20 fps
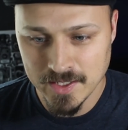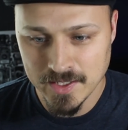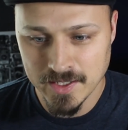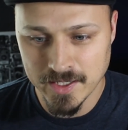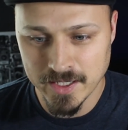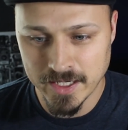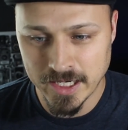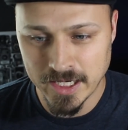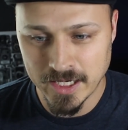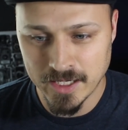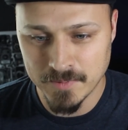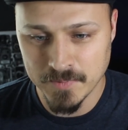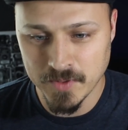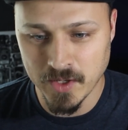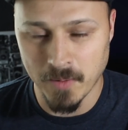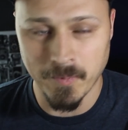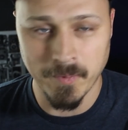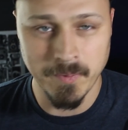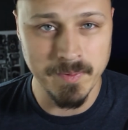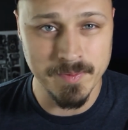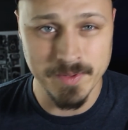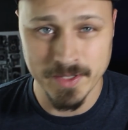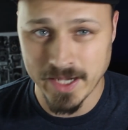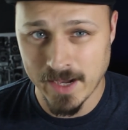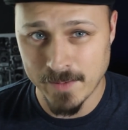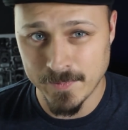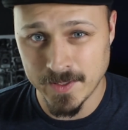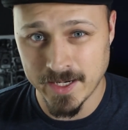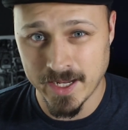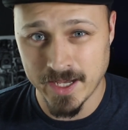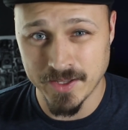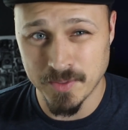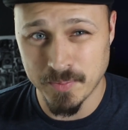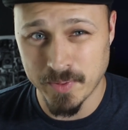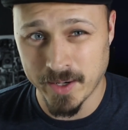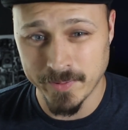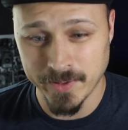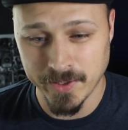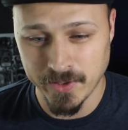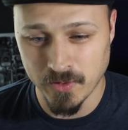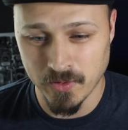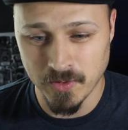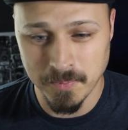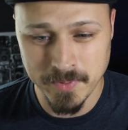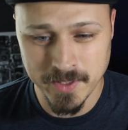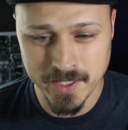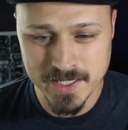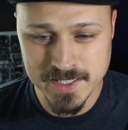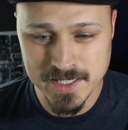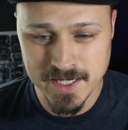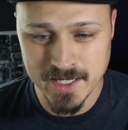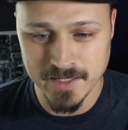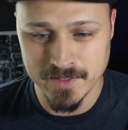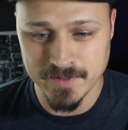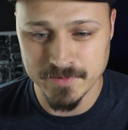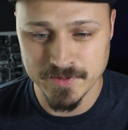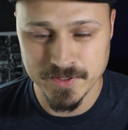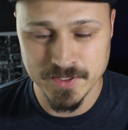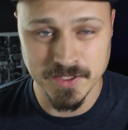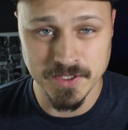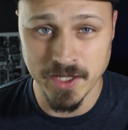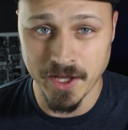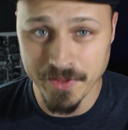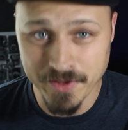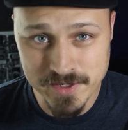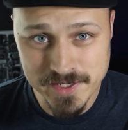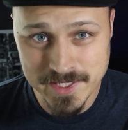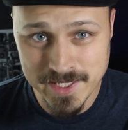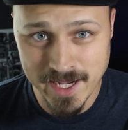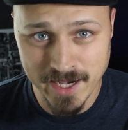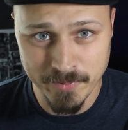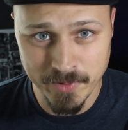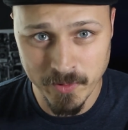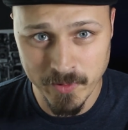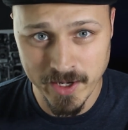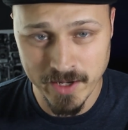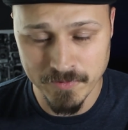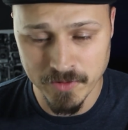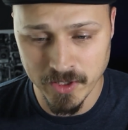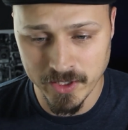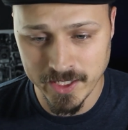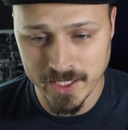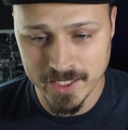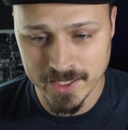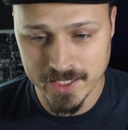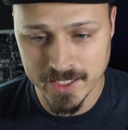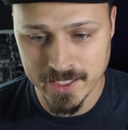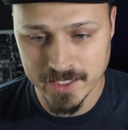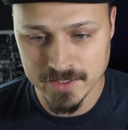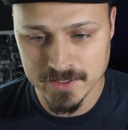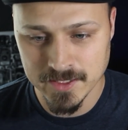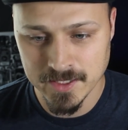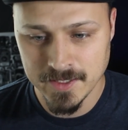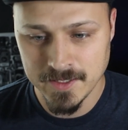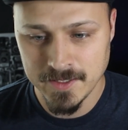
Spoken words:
A couple people commented how they're probably lower budget, which is another snobby way of looking at things.